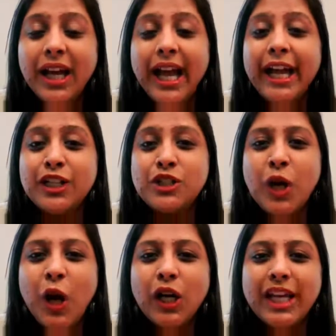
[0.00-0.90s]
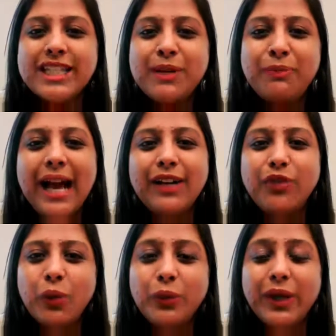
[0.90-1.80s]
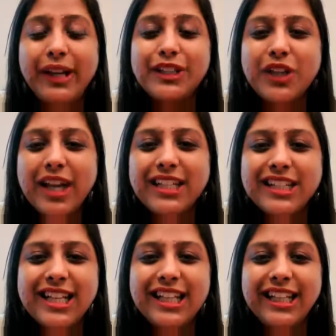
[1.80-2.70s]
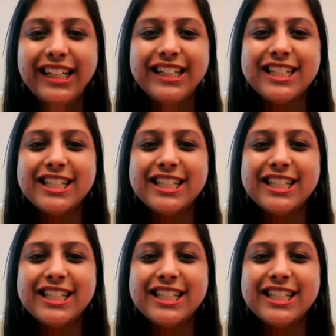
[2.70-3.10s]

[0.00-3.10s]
EdTalk is a platform where educators and leaders